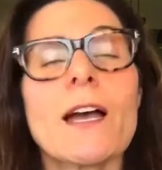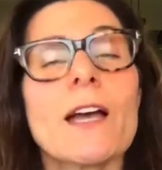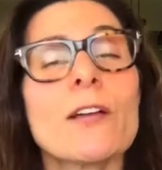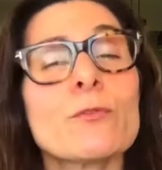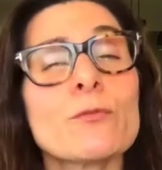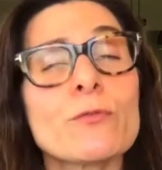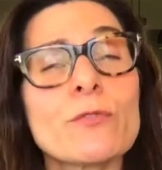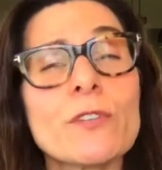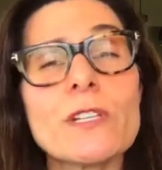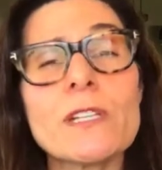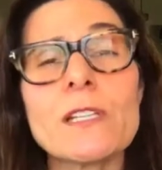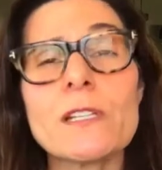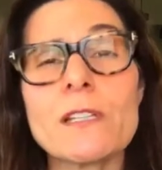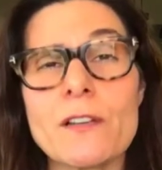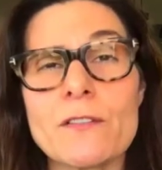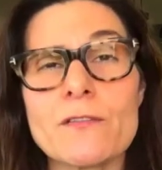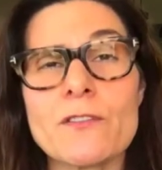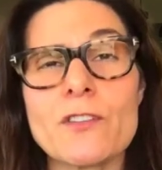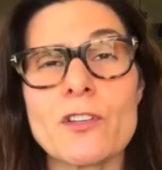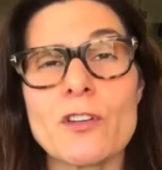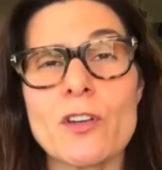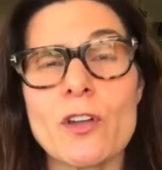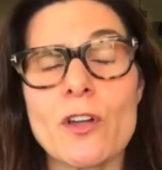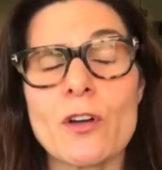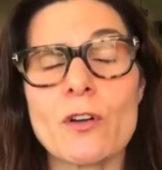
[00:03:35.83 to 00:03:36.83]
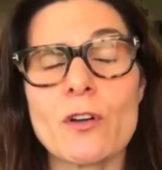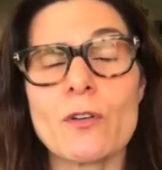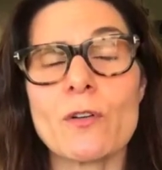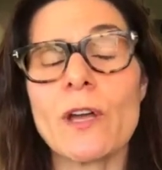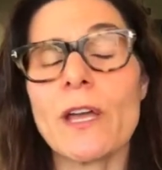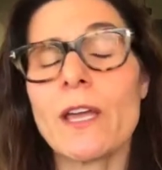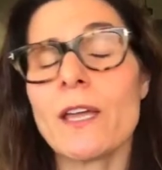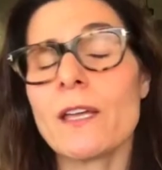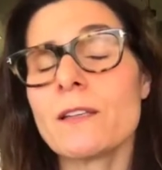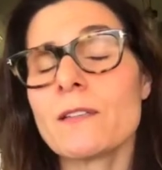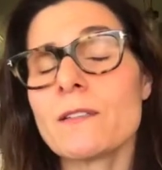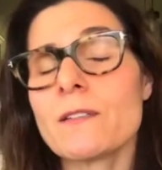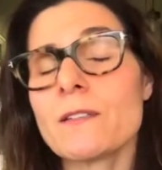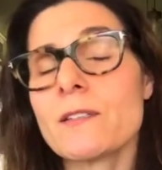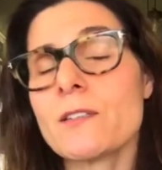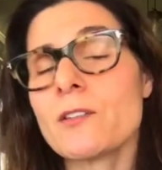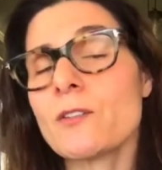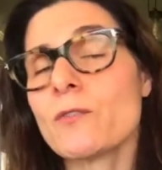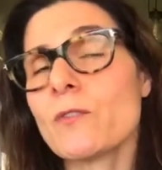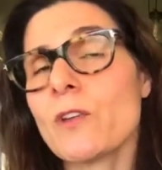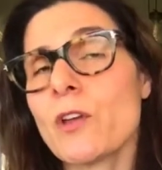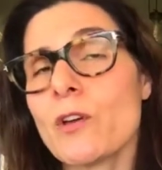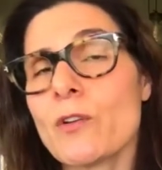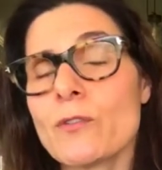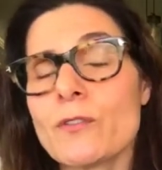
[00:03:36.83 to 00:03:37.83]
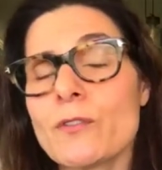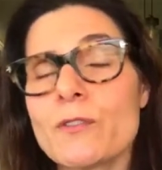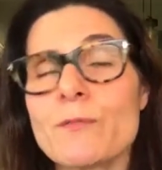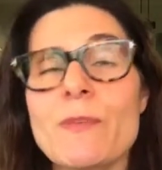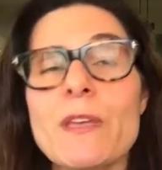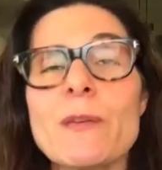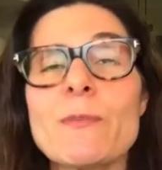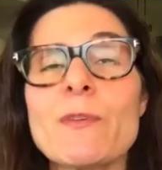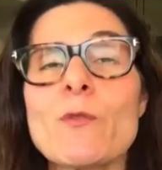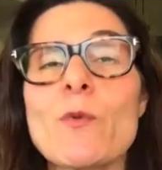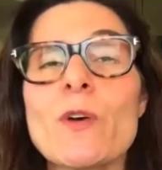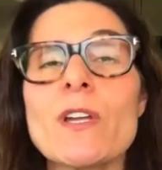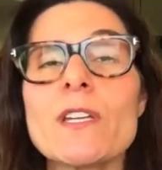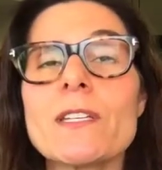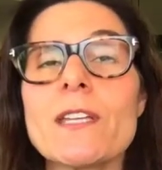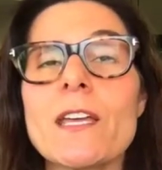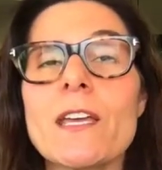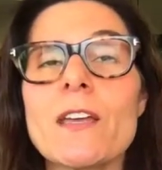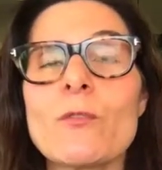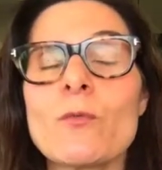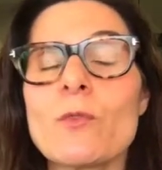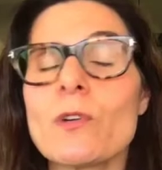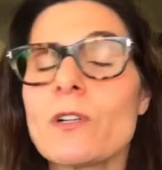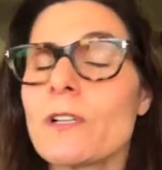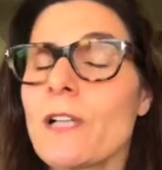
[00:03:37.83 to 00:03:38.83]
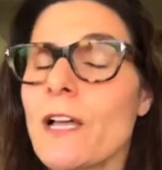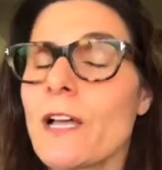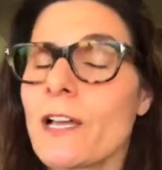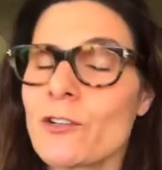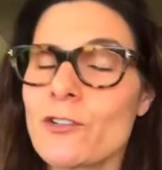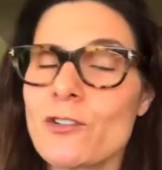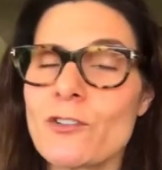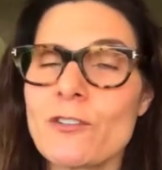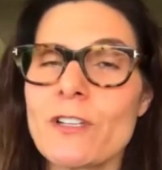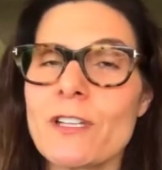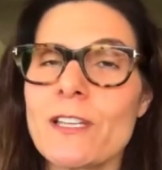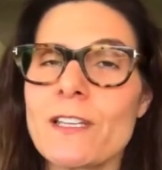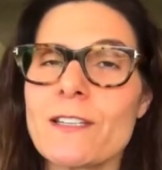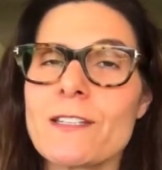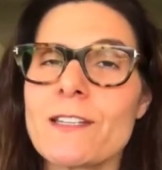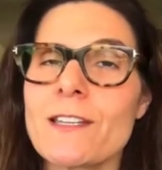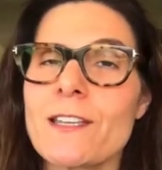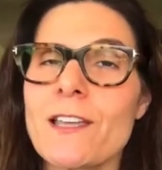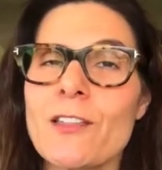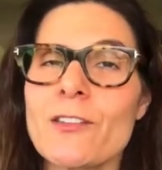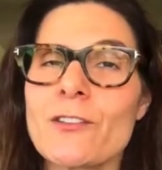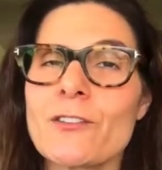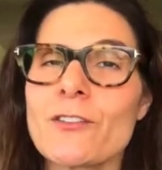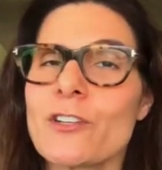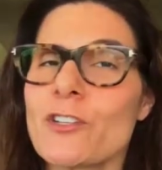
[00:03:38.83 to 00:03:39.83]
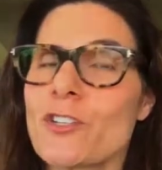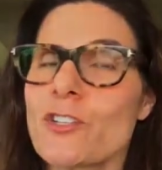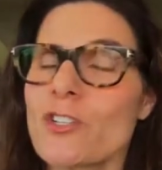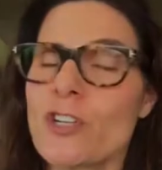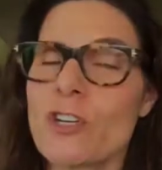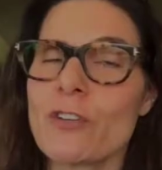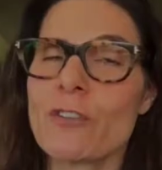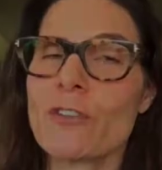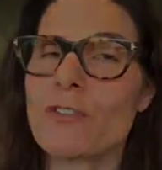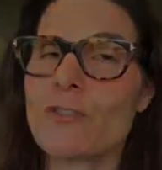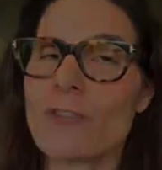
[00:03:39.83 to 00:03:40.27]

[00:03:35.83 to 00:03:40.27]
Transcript: I'd really love to know, and who knows, maybe one day we'll actually get together and share a